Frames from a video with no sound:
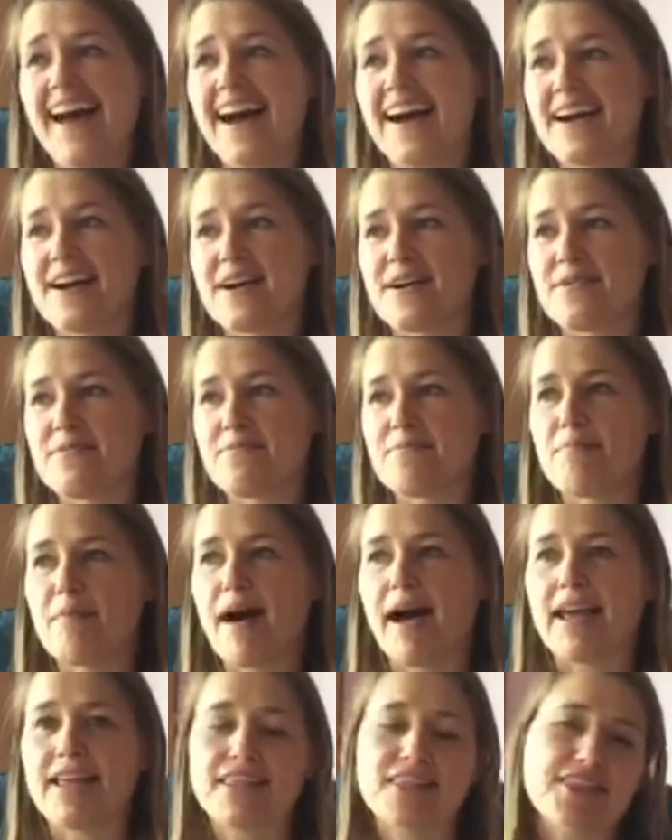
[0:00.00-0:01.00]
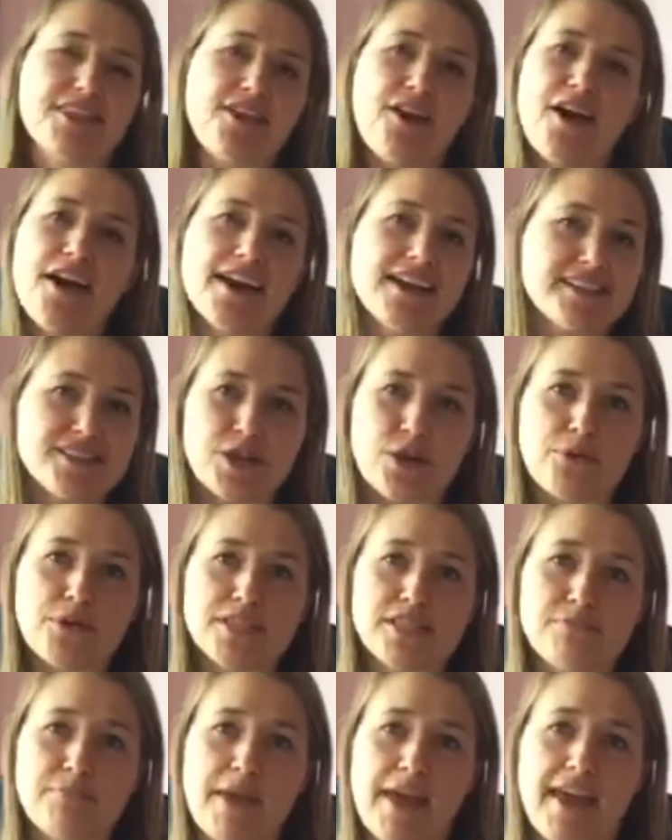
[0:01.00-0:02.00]
um, my thought has
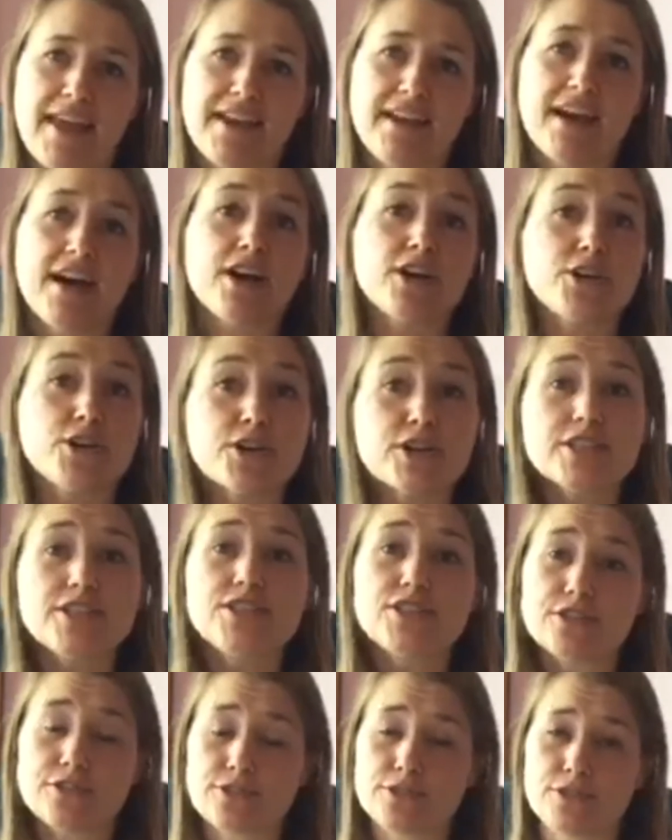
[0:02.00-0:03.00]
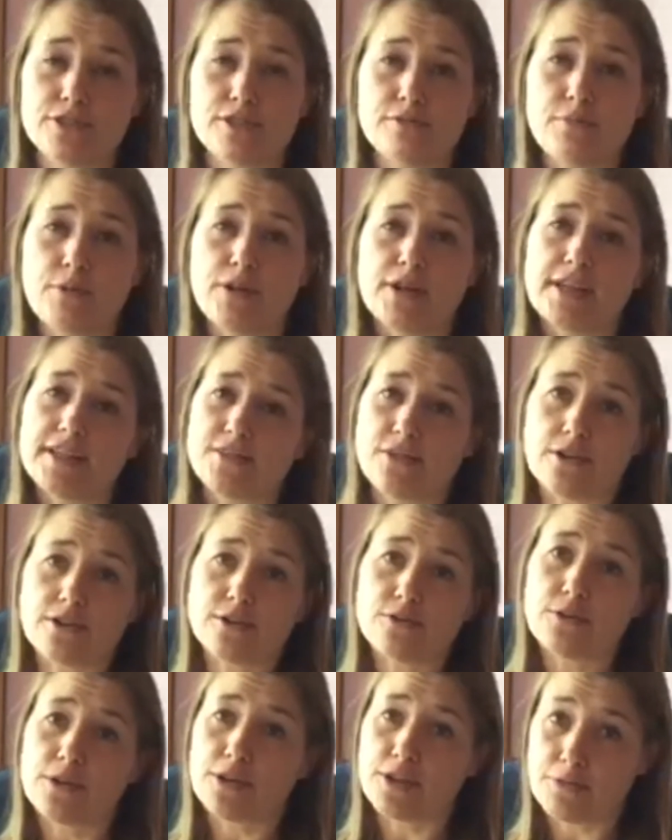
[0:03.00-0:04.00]
always been a good children's book is
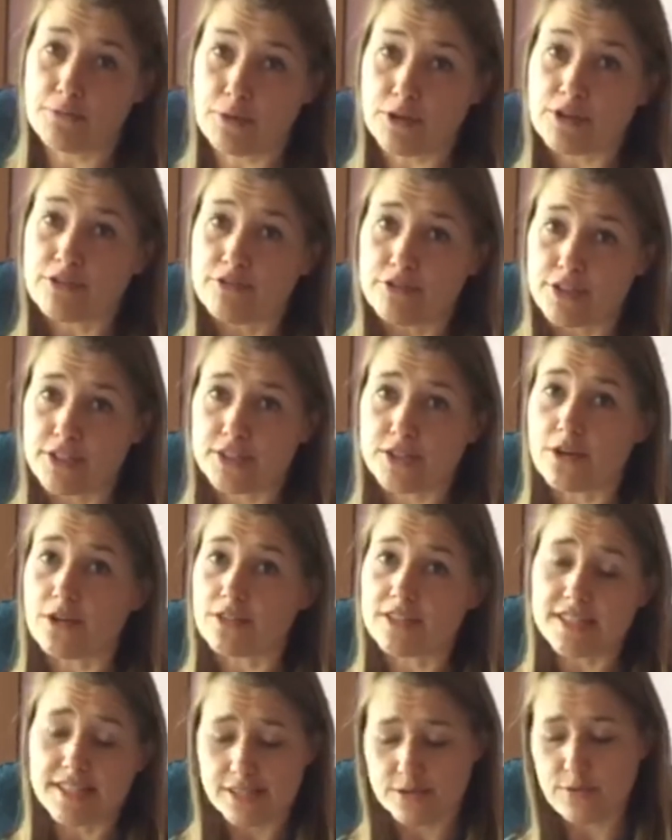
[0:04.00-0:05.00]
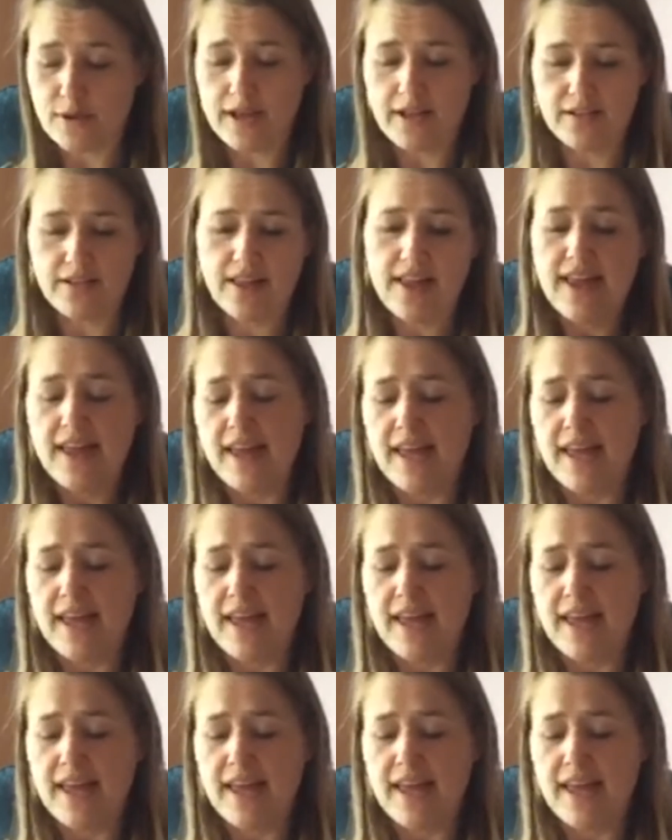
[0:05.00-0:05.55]
also a good book for adults as well.